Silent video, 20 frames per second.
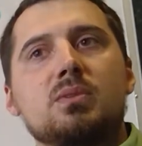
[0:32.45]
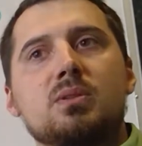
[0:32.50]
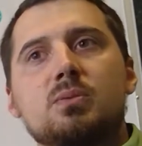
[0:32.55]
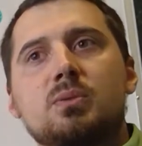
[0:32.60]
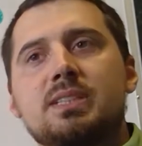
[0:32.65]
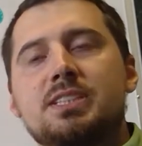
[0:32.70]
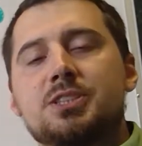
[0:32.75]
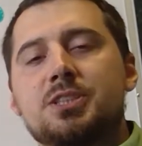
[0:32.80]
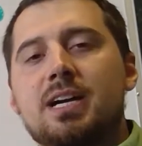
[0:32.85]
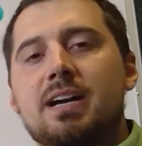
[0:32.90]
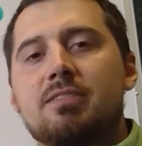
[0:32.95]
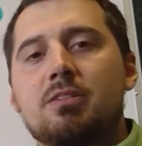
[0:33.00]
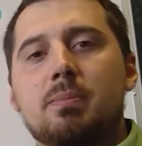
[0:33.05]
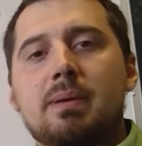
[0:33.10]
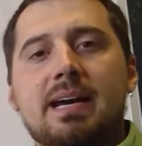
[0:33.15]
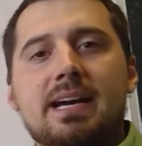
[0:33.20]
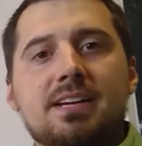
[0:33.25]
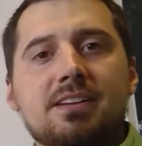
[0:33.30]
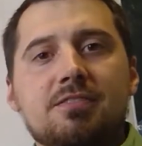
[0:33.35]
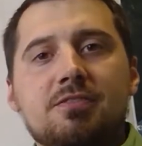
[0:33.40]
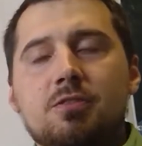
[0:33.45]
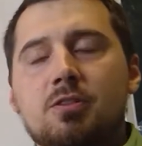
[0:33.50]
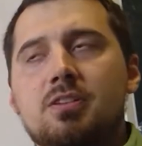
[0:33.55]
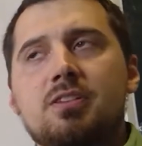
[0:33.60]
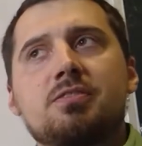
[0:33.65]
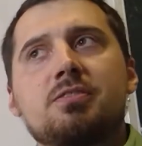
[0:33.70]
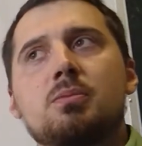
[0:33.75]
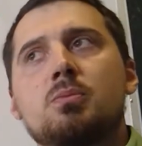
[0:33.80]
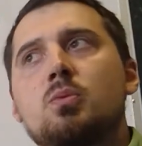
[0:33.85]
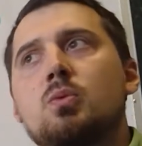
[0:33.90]
We travel back and
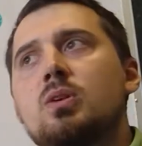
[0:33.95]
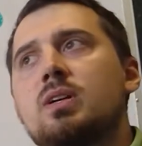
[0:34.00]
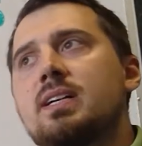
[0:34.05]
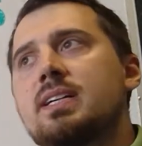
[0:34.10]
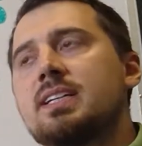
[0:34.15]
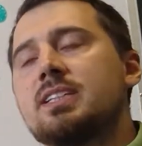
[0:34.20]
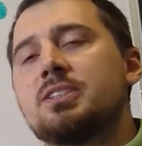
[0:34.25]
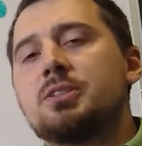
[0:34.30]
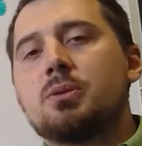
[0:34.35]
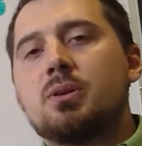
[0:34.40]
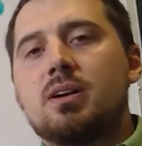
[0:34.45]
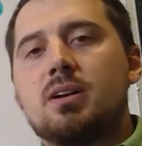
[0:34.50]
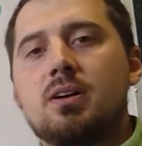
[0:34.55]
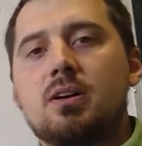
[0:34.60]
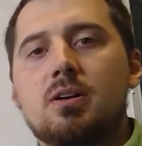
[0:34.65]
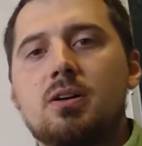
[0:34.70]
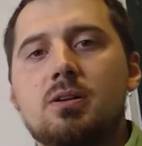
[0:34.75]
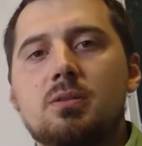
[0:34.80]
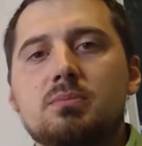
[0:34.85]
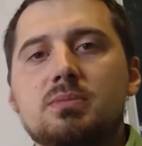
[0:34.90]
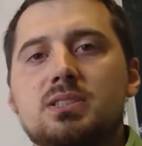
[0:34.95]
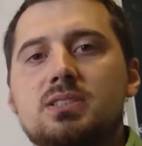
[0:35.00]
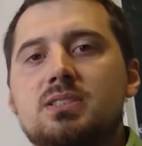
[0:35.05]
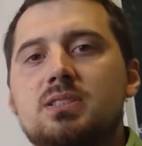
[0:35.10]
forth from work into our homes.